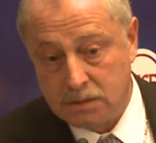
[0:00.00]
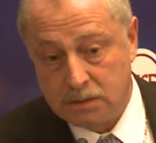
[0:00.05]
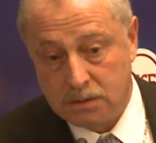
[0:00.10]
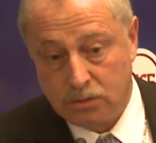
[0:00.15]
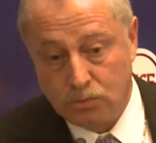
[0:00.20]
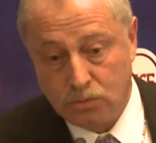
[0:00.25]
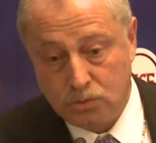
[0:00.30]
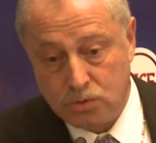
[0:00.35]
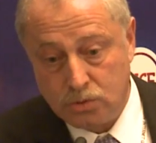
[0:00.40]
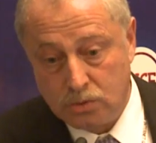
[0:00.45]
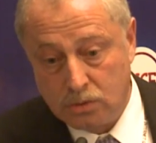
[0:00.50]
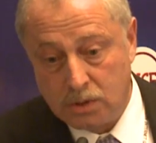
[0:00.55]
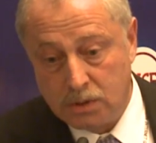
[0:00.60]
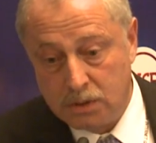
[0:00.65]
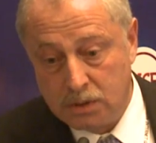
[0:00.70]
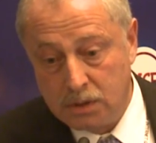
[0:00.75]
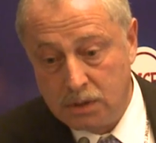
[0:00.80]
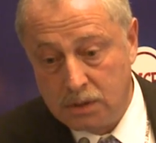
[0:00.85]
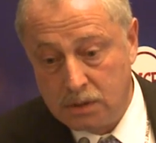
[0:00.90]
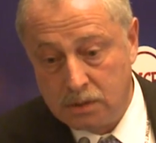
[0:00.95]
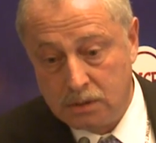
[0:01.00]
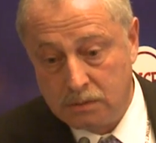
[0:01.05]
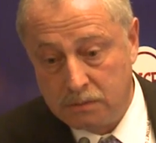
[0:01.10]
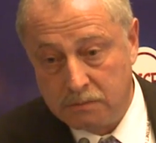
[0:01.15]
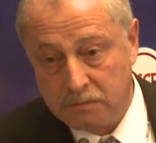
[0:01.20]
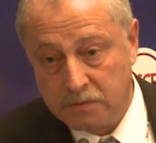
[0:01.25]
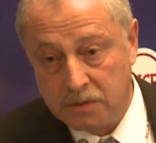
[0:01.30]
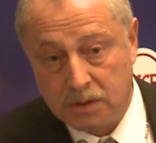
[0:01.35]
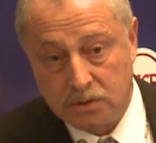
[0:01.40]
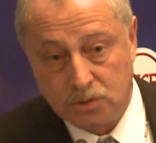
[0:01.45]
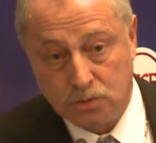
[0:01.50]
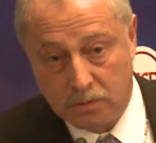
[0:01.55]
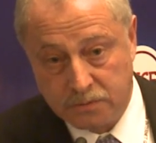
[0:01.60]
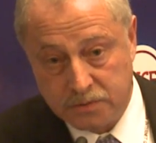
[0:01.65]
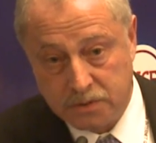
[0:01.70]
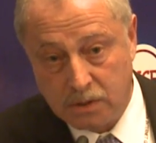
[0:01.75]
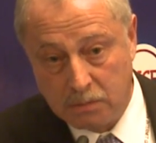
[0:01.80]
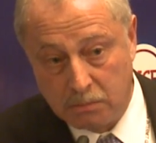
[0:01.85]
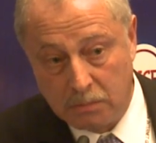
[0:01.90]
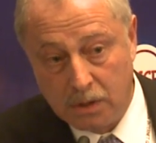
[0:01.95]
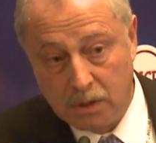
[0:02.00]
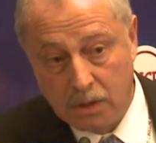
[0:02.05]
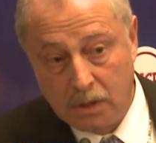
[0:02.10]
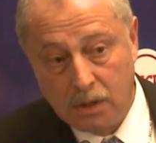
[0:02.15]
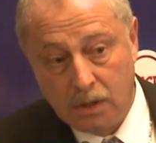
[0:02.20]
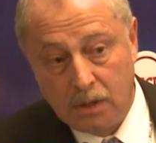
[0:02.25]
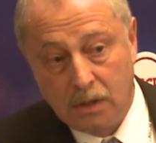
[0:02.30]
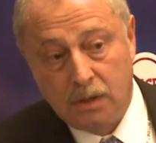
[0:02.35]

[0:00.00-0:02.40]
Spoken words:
skim through it, if you scan it,